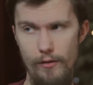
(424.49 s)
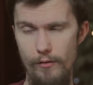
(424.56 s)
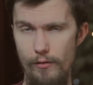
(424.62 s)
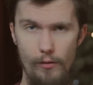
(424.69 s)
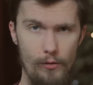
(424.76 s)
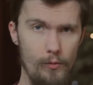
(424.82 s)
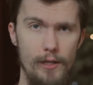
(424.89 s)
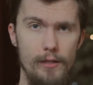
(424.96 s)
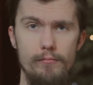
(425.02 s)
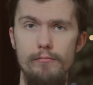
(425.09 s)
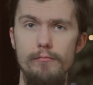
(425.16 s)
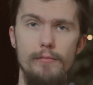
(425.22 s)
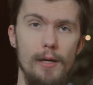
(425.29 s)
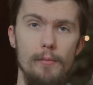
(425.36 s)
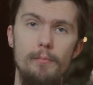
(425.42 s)
the great
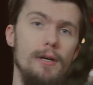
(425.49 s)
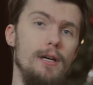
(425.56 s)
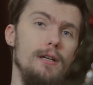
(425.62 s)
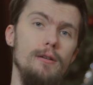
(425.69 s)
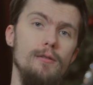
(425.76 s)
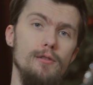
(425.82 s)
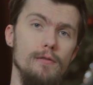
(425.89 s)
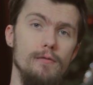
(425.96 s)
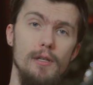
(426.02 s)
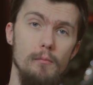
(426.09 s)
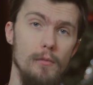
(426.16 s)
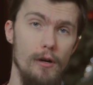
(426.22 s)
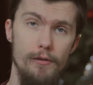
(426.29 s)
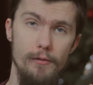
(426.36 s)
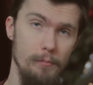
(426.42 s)
empires of the
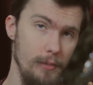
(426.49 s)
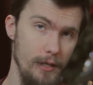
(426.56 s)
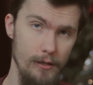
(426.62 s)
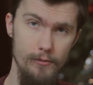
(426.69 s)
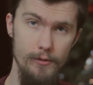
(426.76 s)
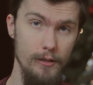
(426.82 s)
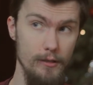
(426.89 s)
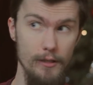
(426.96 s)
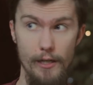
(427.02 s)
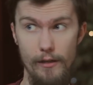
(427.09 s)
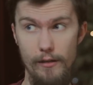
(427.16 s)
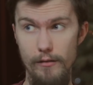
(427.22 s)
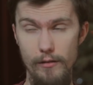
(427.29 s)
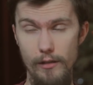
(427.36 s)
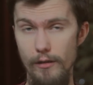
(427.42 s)
modern period
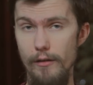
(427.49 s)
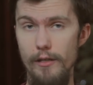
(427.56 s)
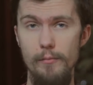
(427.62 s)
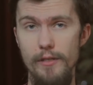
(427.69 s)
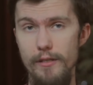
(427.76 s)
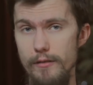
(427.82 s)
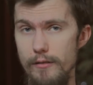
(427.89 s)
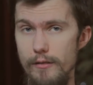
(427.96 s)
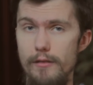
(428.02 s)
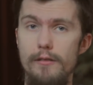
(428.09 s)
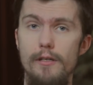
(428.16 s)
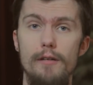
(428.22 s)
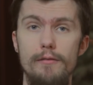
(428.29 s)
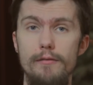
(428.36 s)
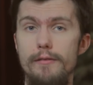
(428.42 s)
like the Ottomans, the
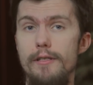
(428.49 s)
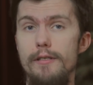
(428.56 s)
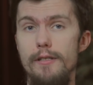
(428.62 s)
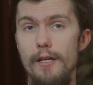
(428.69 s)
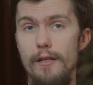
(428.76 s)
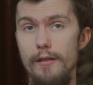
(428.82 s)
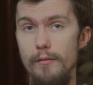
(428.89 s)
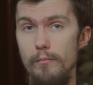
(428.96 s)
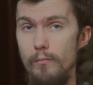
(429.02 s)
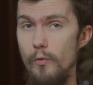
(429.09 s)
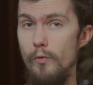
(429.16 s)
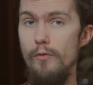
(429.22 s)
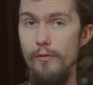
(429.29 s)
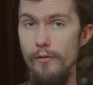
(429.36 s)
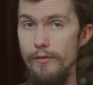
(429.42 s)
Safavids, and the
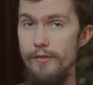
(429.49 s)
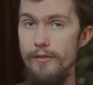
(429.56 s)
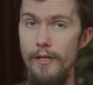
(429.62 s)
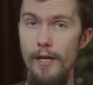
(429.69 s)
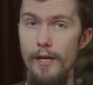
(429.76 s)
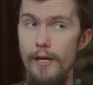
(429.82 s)
Mughals,